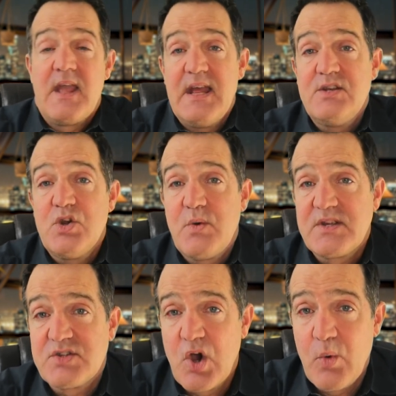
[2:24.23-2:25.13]
In
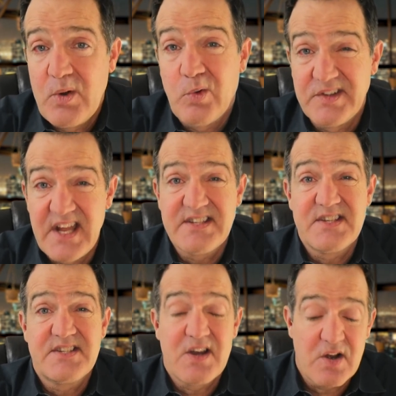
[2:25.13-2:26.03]
doing so, we will
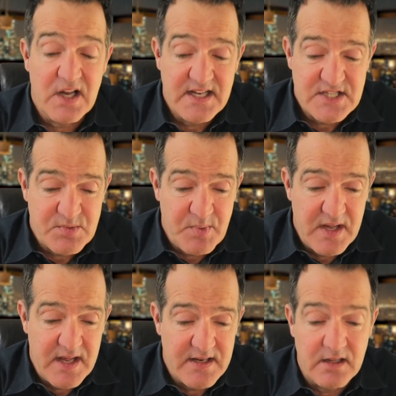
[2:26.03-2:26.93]
necessarily
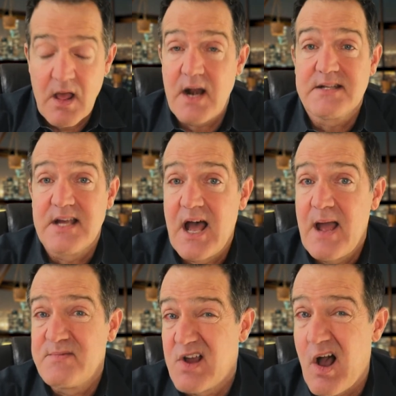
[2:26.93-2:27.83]
spend a lot of
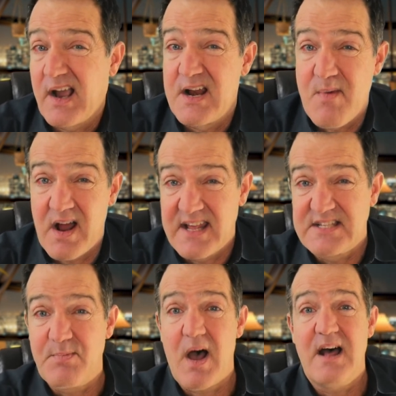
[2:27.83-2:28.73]
time talking about
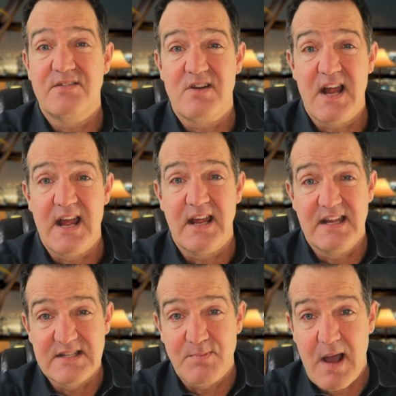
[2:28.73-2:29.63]
his padre,
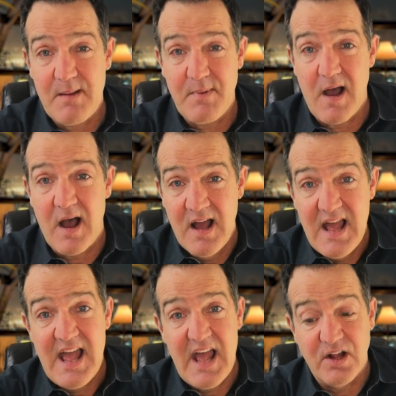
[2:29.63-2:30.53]
his papa,
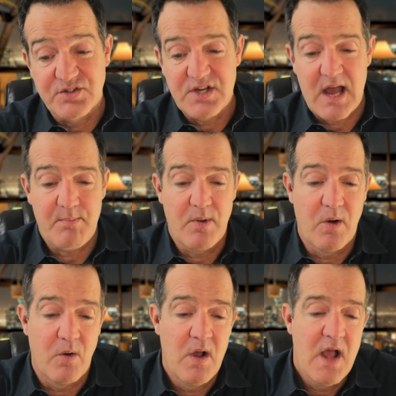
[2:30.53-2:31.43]
El
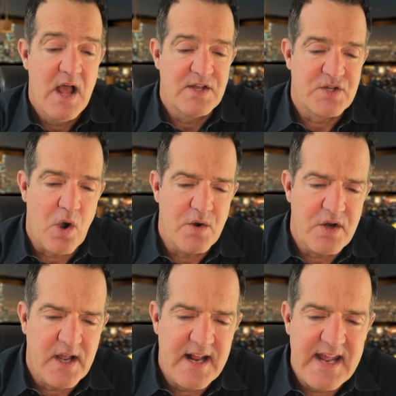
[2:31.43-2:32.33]
Chapo. So
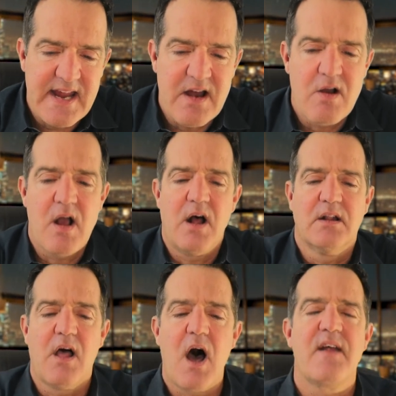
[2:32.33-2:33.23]
you're going to hear
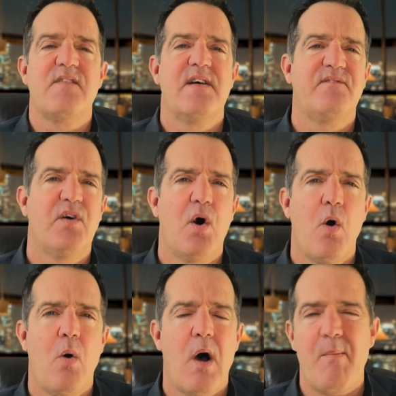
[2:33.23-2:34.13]
a lot of
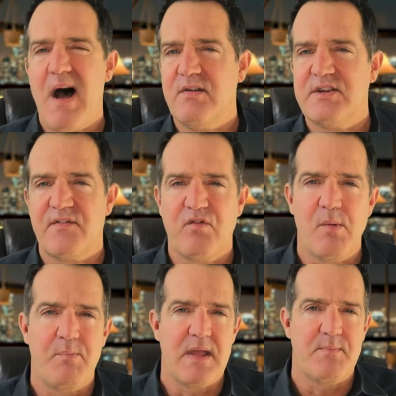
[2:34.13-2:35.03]
info about
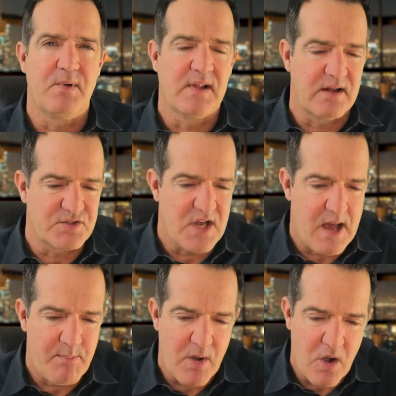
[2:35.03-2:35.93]
different people El
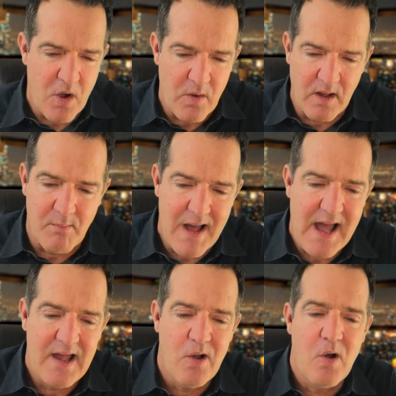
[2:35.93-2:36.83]
Chapo, El
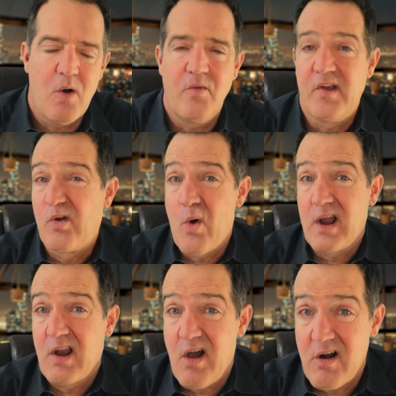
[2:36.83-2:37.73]
Mayo, the
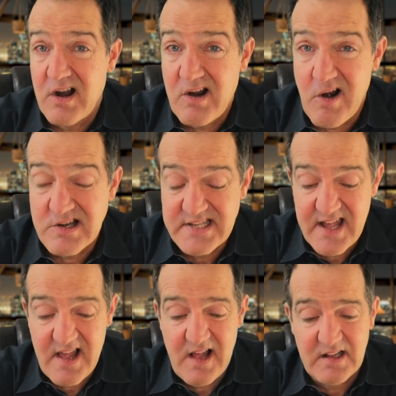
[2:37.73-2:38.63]
Guadalajara
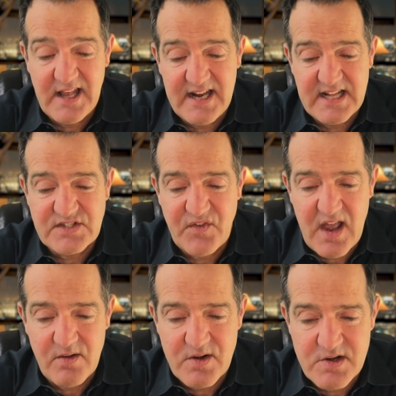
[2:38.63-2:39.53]
cartel, and its
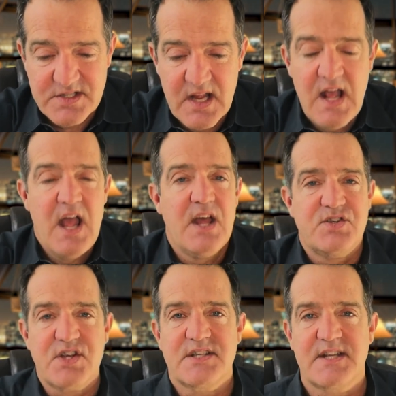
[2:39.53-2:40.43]
founders,
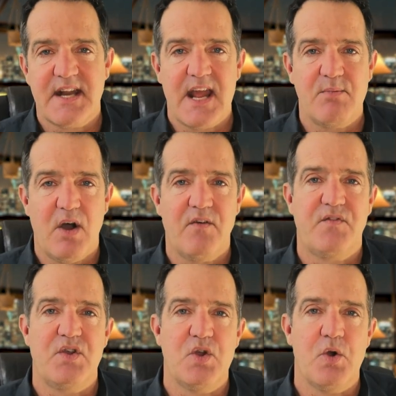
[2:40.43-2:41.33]
just to name a
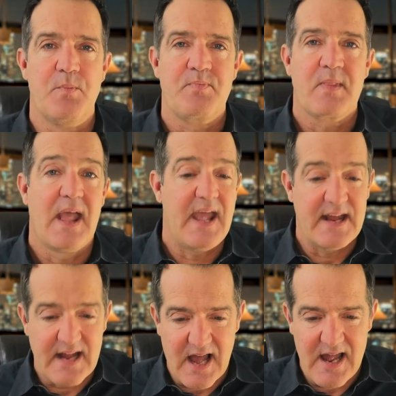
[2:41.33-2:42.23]
few.
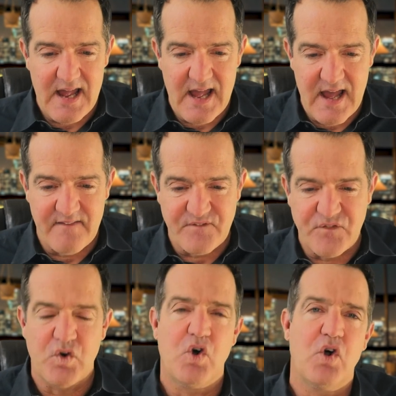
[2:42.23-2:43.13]
And I have
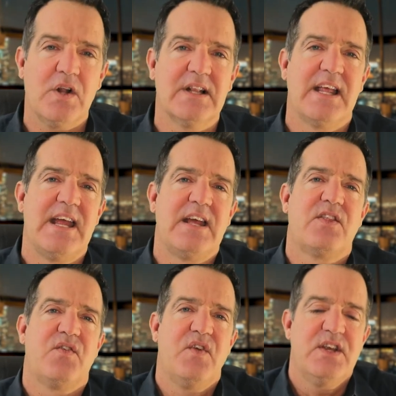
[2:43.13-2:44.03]
full
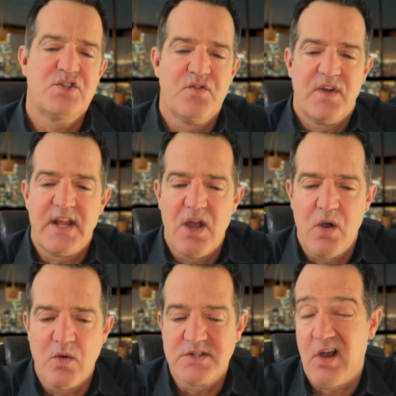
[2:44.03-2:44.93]
length feature
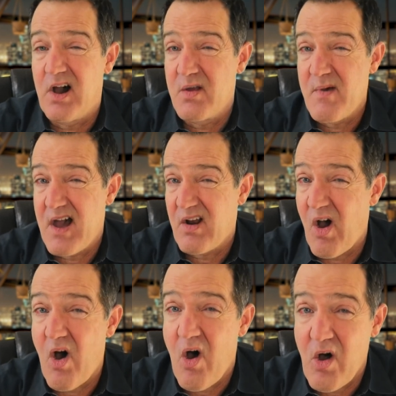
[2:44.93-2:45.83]
videos on about
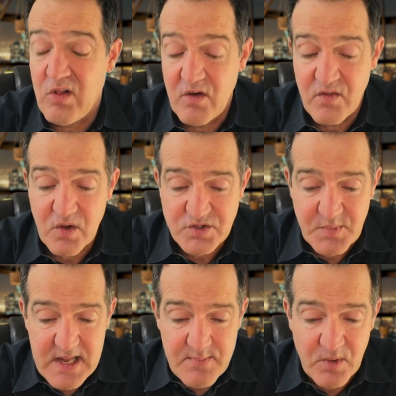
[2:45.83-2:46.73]
all of those
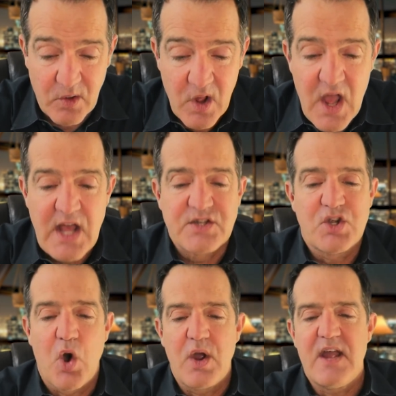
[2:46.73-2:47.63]
people.
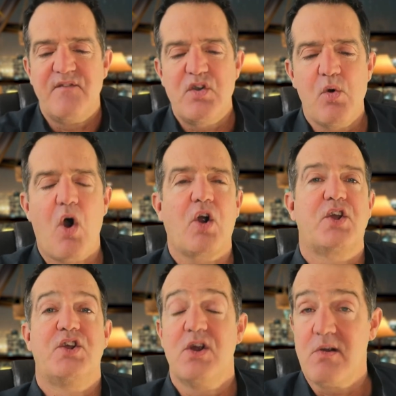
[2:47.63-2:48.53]
So if you are
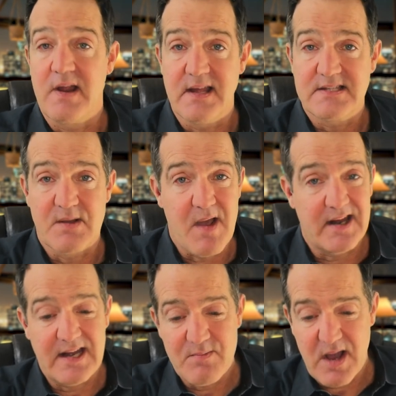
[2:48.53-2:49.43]
curious
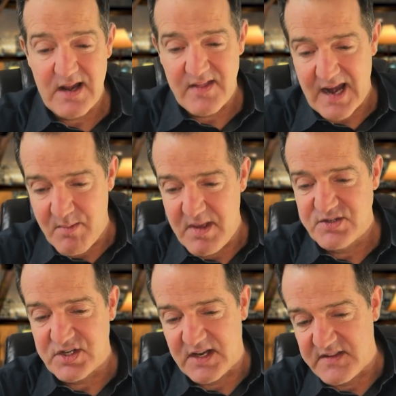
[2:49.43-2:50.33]
about anybody that I
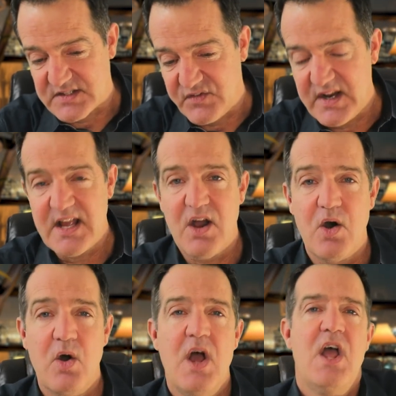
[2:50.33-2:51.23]
mentioned in this
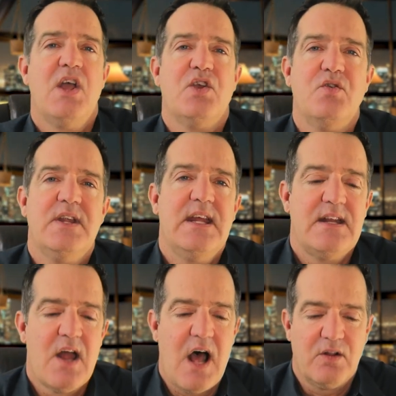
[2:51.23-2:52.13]
video, you
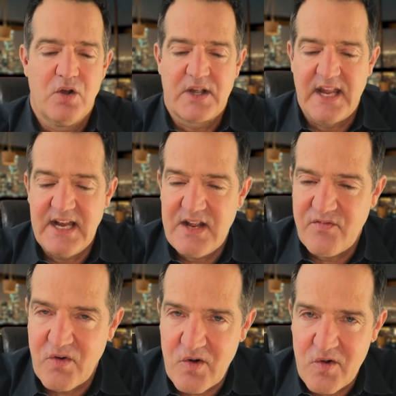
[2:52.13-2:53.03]
need not look any
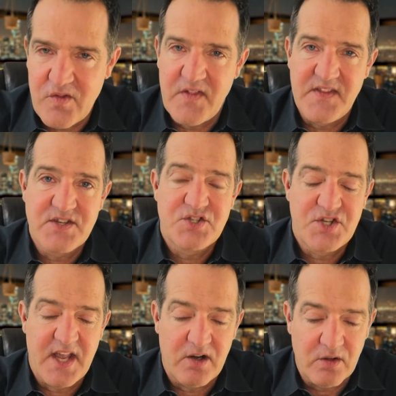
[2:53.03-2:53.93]
further than this
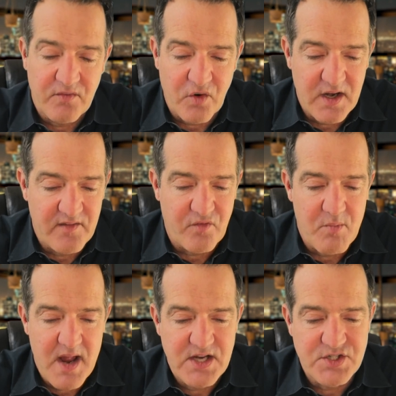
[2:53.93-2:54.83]
channel for
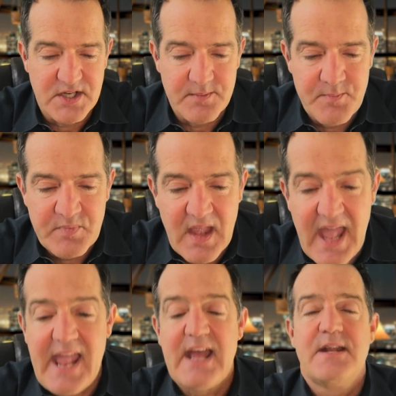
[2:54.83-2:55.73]
information.
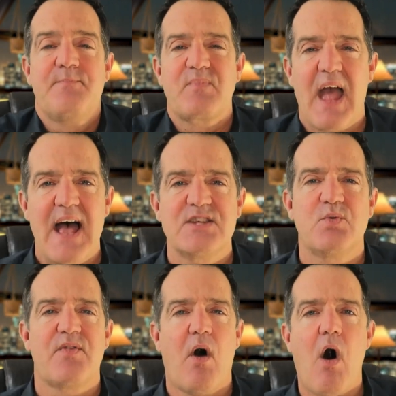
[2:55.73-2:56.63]
And
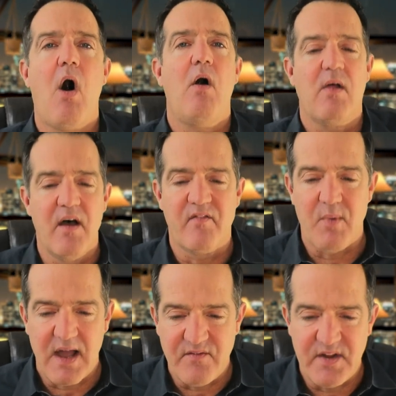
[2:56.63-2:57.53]
as with all of
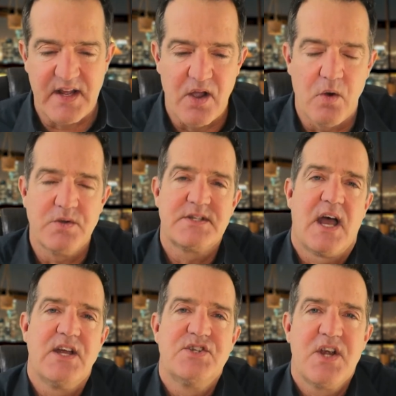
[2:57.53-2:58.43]
my videos,
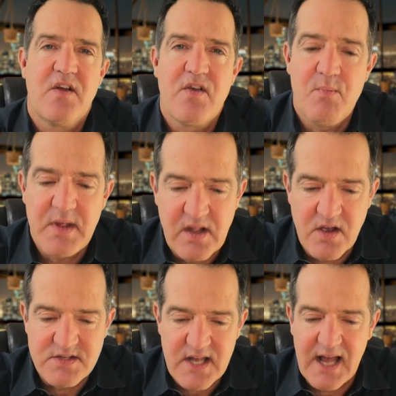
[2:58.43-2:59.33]
I share them
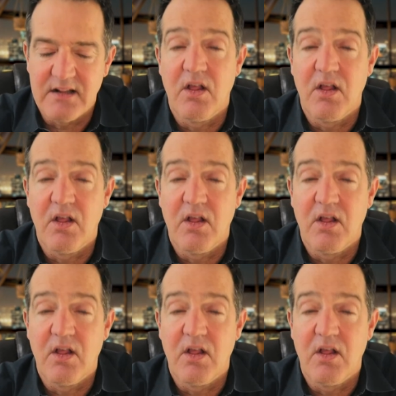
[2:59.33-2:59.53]
because I